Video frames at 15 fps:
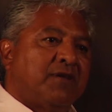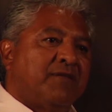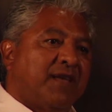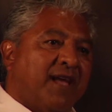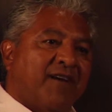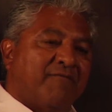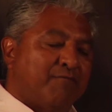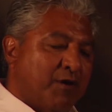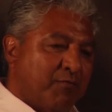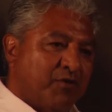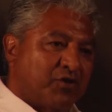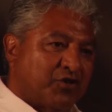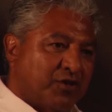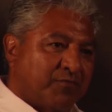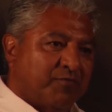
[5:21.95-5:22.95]
They have
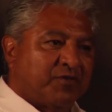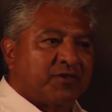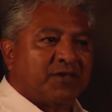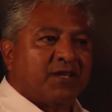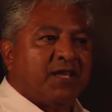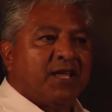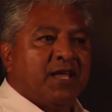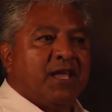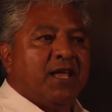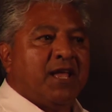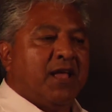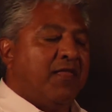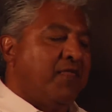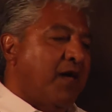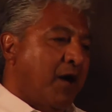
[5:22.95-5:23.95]
memberships,
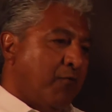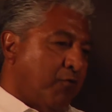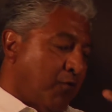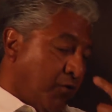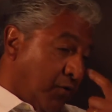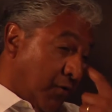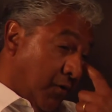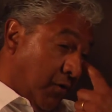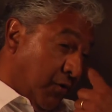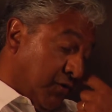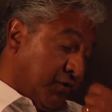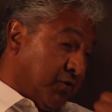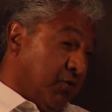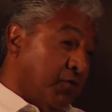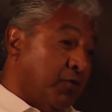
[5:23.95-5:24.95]
and that will
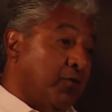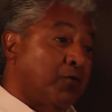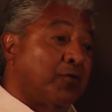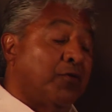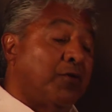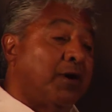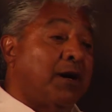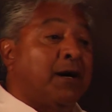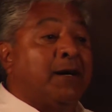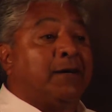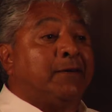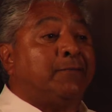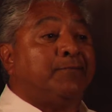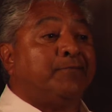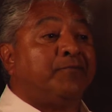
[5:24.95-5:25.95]
also,
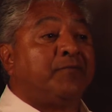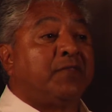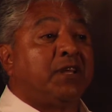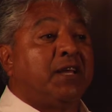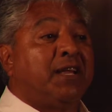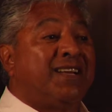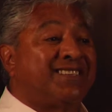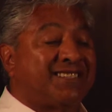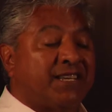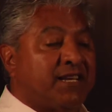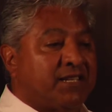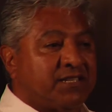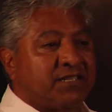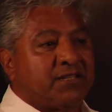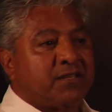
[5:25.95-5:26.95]
um, in a
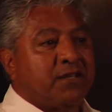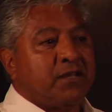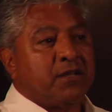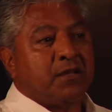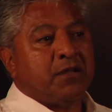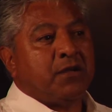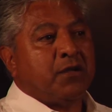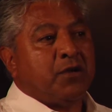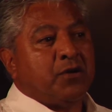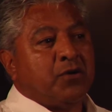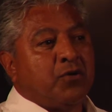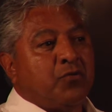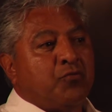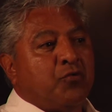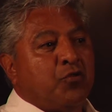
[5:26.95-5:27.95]
sense,
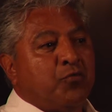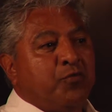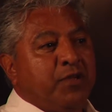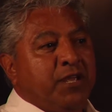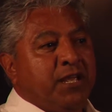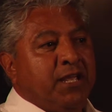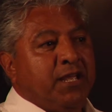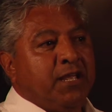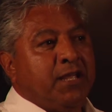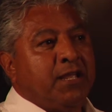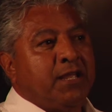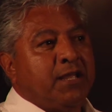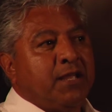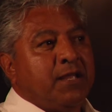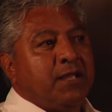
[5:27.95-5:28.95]
will be
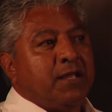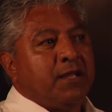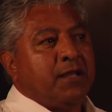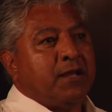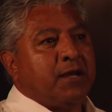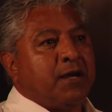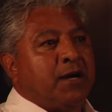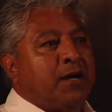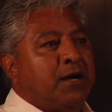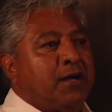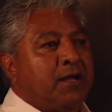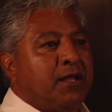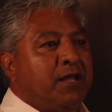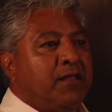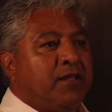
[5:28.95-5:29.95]
uh,
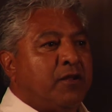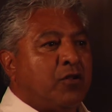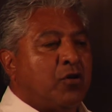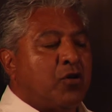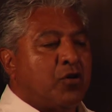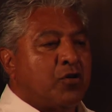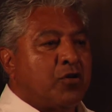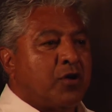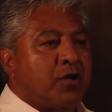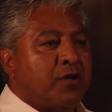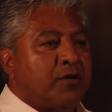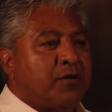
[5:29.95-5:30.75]
in the long